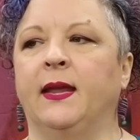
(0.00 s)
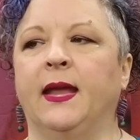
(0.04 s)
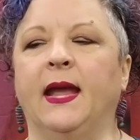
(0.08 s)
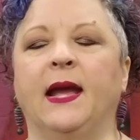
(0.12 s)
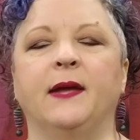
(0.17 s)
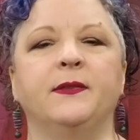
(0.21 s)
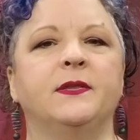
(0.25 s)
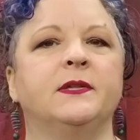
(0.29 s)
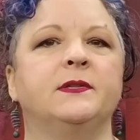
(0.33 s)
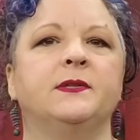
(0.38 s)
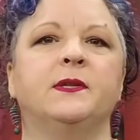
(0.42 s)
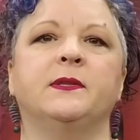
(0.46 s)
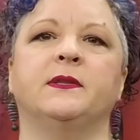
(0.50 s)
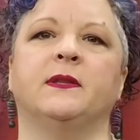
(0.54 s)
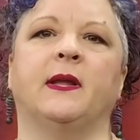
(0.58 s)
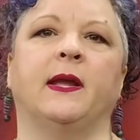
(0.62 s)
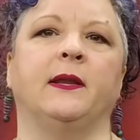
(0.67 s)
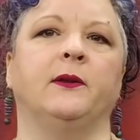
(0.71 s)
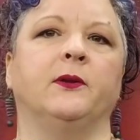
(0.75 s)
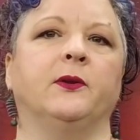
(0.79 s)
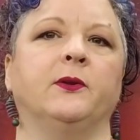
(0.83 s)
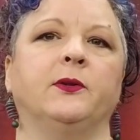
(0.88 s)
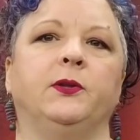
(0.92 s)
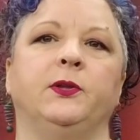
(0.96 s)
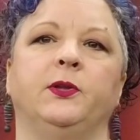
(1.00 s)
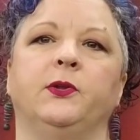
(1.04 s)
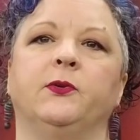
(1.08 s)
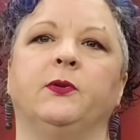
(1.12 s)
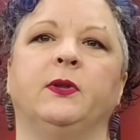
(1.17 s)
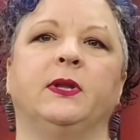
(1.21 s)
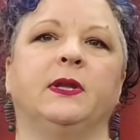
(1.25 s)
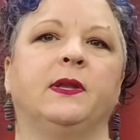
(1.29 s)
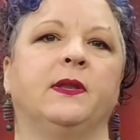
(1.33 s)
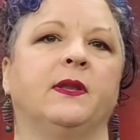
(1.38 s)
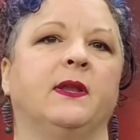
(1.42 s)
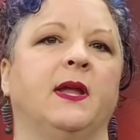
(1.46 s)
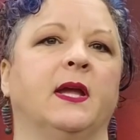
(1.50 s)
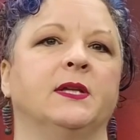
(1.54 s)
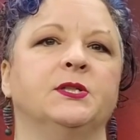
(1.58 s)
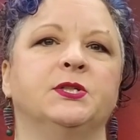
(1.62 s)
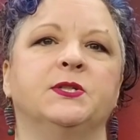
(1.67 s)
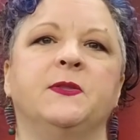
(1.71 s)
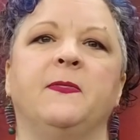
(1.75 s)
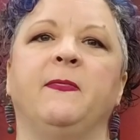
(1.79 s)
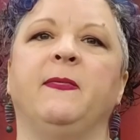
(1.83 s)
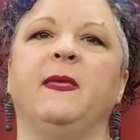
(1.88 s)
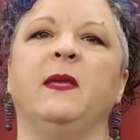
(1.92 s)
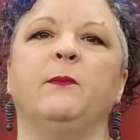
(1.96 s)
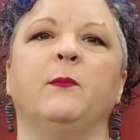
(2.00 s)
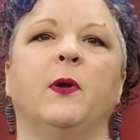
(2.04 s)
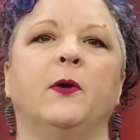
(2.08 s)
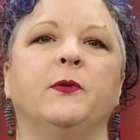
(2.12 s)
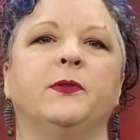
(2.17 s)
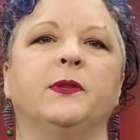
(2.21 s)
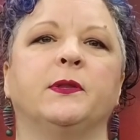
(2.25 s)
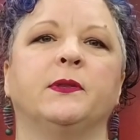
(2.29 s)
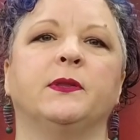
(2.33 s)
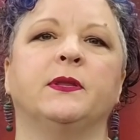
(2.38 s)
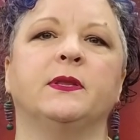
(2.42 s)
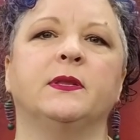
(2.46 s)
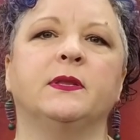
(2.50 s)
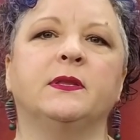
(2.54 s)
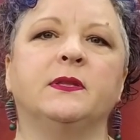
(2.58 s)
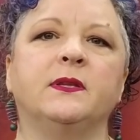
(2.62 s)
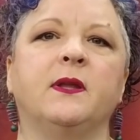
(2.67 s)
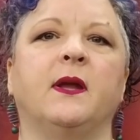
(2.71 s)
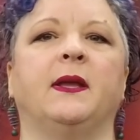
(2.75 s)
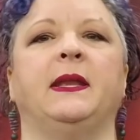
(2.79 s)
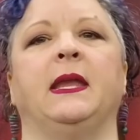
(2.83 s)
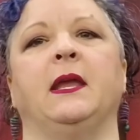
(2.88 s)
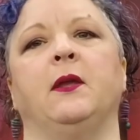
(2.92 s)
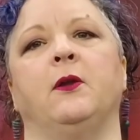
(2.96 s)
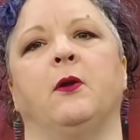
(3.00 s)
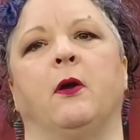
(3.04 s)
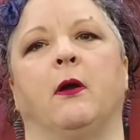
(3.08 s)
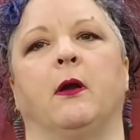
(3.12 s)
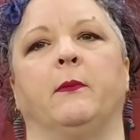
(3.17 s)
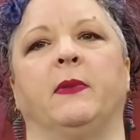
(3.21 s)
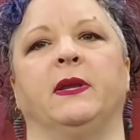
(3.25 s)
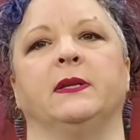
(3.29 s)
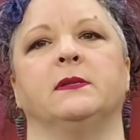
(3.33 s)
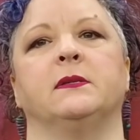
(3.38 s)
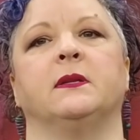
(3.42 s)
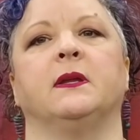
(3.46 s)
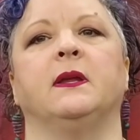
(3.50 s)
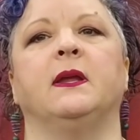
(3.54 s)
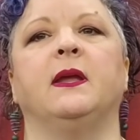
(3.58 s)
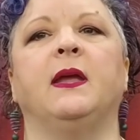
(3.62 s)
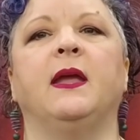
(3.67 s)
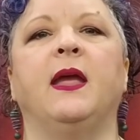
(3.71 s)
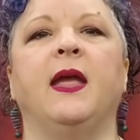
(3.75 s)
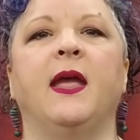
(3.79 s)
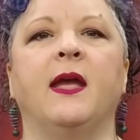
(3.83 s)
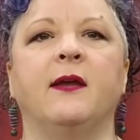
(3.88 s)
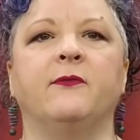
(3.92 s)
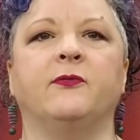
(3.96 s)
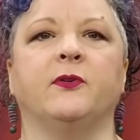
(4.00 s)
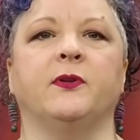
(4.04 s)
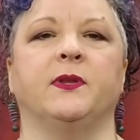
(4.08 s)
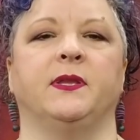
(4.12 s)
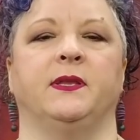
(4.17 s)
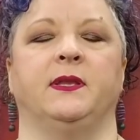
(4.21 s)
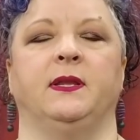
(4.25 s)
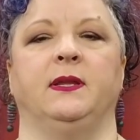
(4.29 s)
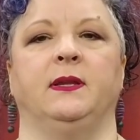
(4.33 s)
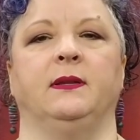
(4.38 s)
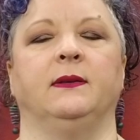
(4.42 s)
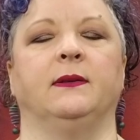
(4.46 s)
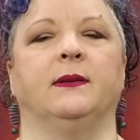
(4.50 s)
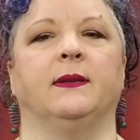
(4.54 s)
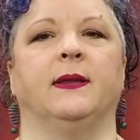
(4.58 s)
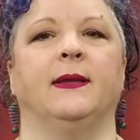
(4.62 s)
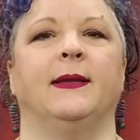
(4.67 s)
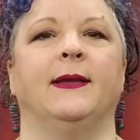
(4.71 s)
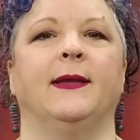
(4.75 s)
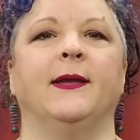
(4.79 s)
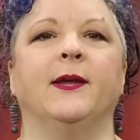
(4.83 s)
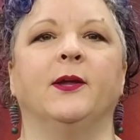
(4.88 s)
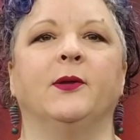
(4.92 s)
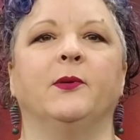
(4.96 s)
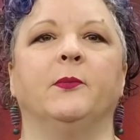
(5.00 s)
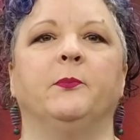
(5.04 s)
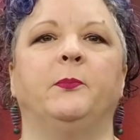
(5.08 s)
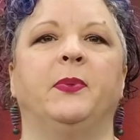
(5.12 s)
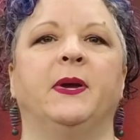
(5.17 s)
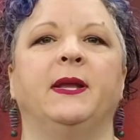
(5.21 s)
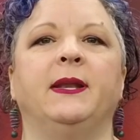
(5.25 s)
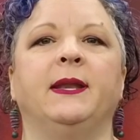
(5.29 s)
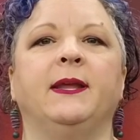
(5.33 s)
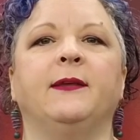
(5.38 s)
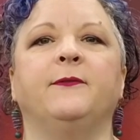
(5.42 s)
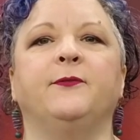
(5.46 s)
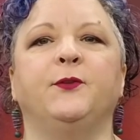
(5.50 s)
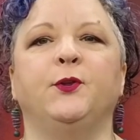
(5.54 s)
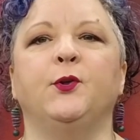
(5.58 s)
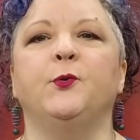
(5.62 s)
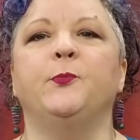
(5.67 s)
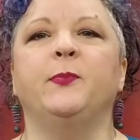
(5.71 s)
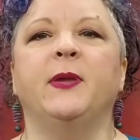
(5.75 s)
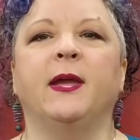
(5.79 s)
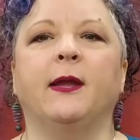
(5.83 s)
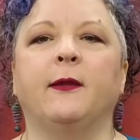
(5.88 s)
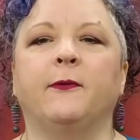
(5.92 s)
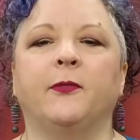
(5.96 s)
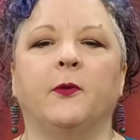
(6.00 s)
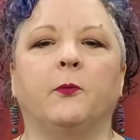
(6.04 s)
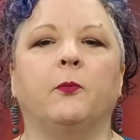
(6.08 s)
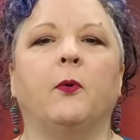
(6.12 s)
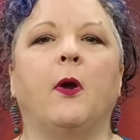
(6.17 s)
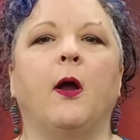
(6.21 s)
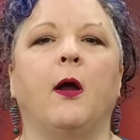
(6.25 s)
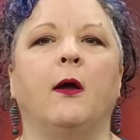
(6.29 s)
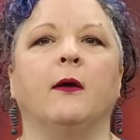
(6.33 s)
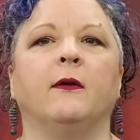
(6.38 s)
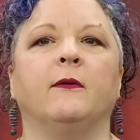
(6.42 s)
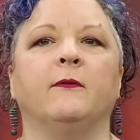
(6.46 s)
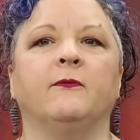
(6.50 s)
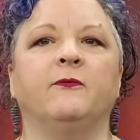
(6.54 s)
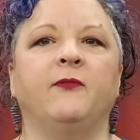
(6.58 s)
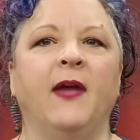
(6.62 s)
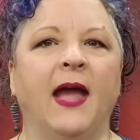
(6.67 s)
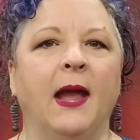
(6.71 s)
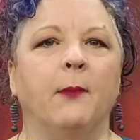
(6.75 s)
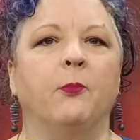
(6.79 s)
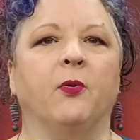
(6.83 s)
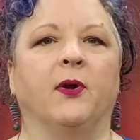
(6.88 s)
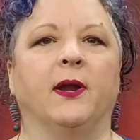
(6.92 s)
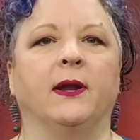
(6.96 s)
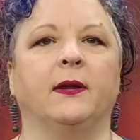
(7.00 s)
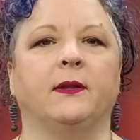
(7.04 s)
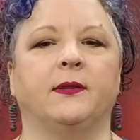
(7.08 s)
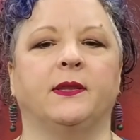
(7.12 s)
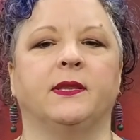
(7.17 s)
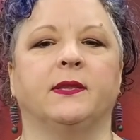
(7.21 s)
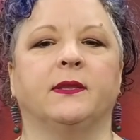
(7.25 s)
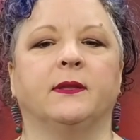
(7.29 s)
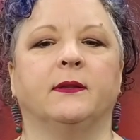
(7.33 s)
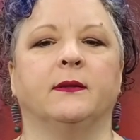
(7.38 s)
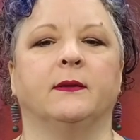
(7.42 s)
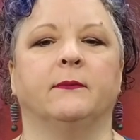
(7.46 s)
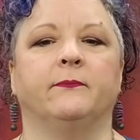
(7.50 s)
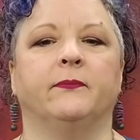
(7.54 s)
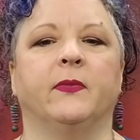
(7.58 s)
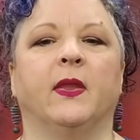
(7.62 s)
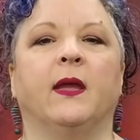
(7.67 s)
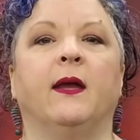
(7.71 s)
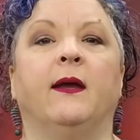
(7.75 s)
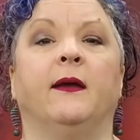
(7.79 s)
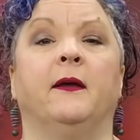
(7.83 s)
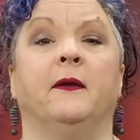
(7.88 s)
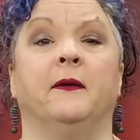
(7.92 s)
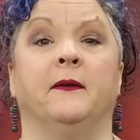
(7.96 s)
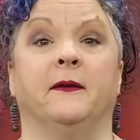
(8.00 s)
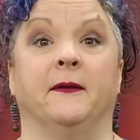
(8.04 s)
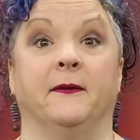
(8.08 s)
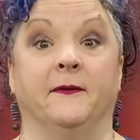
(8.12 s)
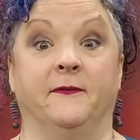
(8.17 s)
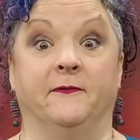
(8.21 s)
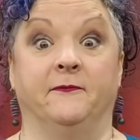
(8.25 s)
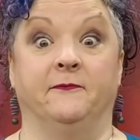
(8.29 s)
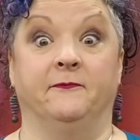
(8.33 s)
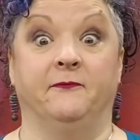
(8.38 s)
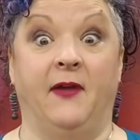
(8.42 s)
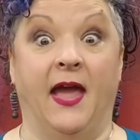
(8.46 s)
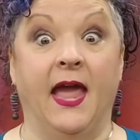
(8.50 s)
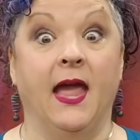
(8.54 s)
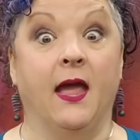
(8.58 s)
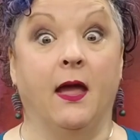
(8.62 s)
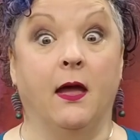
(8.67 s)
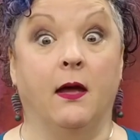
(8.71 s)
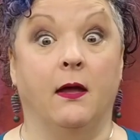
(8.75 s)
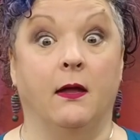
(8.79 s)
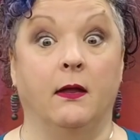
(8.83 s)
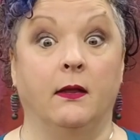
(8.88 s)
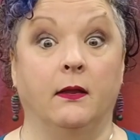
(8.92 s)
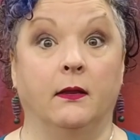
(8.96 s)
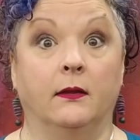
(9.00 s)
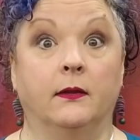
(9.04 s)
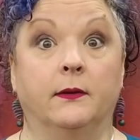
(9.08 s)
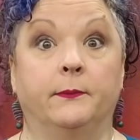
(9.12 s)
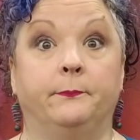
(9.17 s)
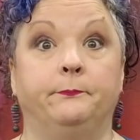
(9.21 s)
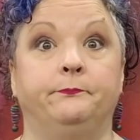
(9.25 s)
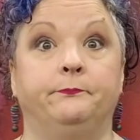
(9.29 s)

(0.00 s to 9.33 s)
As a designer, you could sketch the most stunning garment ever seen. But if you pick the wrong fabrics, fail.